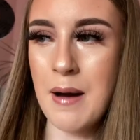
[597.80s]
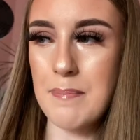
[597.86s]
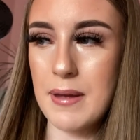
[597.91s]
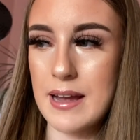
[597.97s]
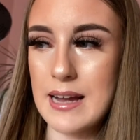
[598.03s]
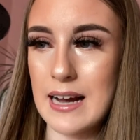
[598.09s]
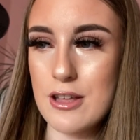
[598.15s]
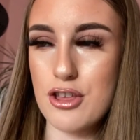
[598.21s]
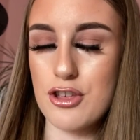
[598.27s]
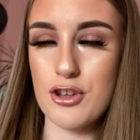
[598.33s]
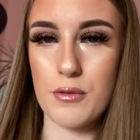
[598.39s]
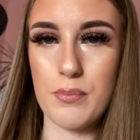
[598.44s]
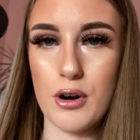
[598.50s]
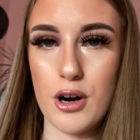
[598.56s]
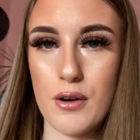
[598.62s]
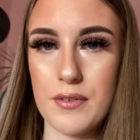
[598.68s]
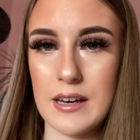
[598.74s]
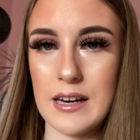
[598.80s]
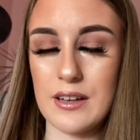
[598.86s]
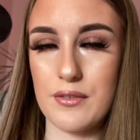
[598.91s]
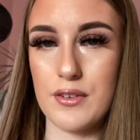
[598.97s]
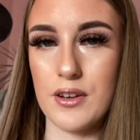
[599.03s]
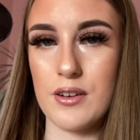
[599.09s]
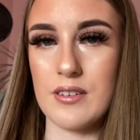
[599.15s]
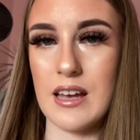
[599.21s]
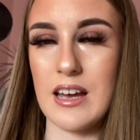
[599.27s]
been catching up over the last
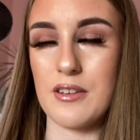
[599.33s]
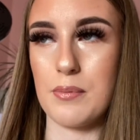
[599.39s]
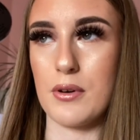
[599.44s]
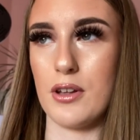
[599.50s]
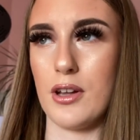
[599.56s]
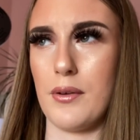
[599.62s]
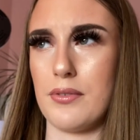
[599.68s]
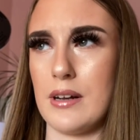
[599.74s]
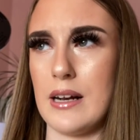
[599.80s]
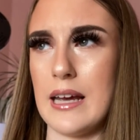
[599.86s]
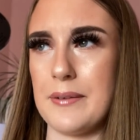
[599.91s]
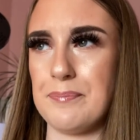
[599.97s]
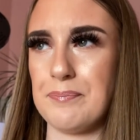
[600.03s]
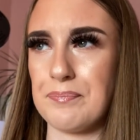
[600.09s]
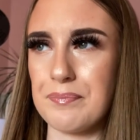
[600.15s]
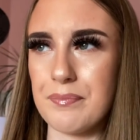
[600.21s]
few days because obviously